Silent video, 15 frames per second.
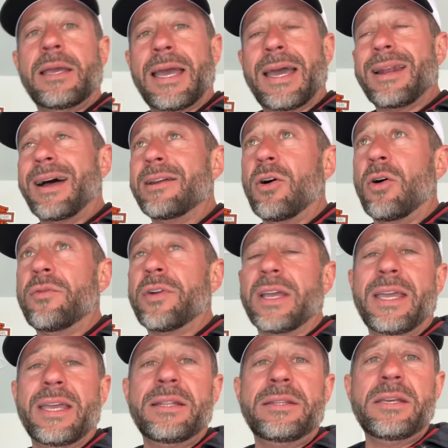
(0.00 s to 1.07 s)
Head on over
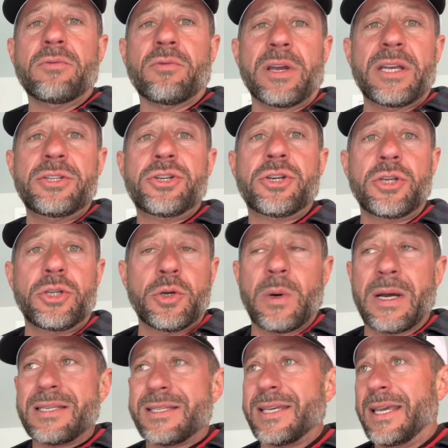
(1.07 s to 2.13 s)
to Indy Ridge U
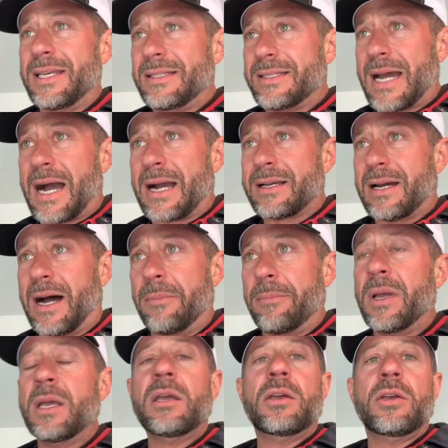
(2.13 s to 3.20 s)
S A dot
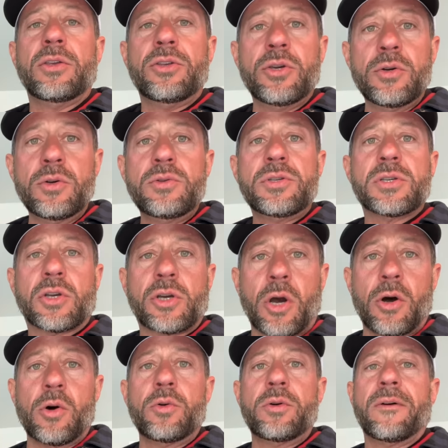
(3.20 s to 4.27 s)
com. Use
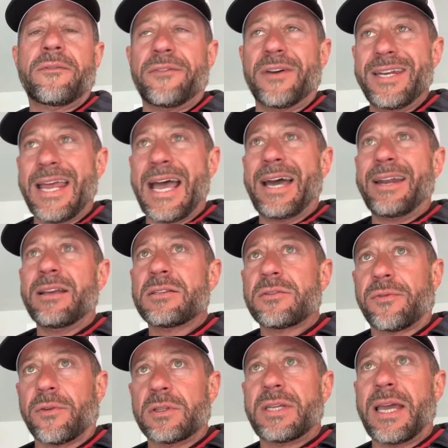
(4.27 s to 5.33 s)
code Fanatics
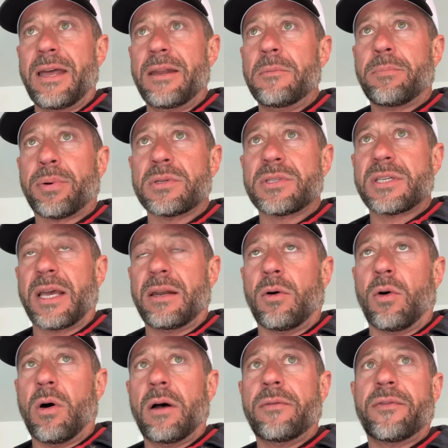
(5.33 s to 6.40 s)
for ten percent
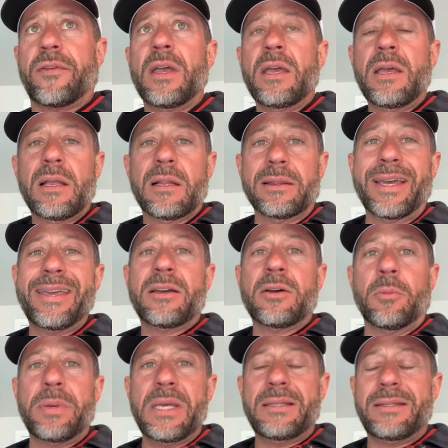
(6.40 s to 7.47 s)
off. Link will
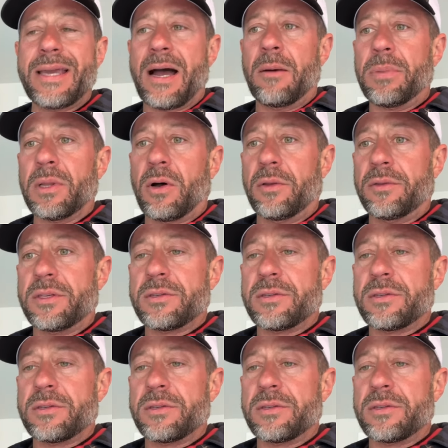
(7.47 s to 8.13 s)
be down below in the